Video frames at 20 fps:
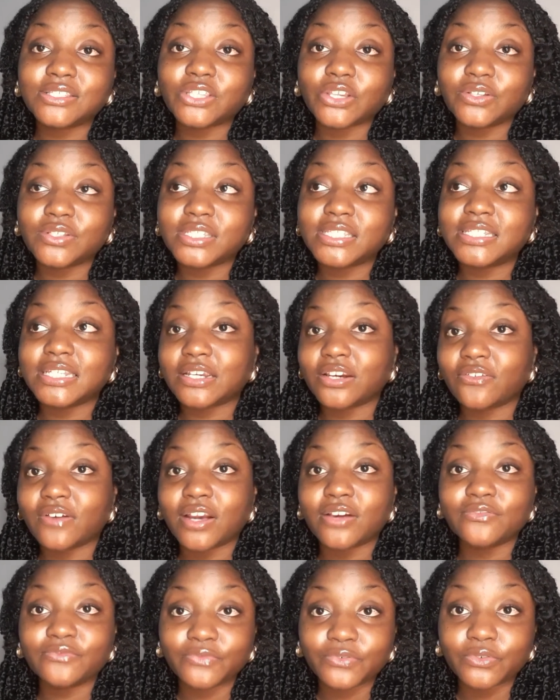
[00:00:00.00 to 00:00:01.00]
So stick
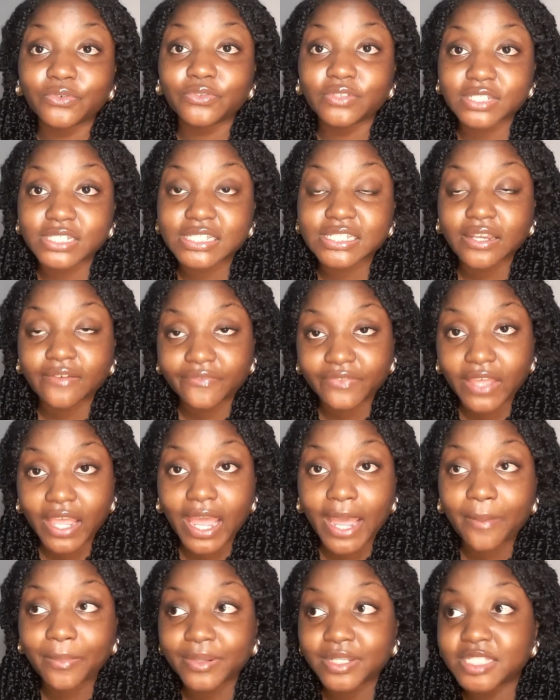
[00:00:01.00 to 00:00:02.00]
around for the stuff that
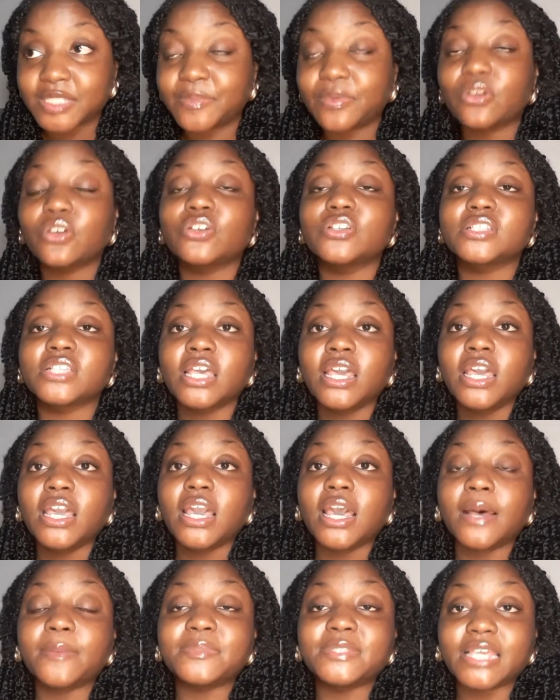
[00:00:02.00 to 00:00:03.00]
happens because
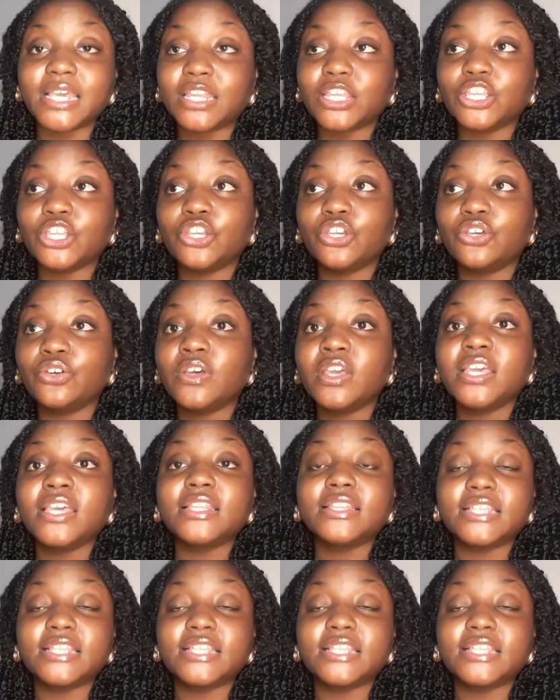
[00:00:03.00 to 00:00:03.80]
I'm telling you,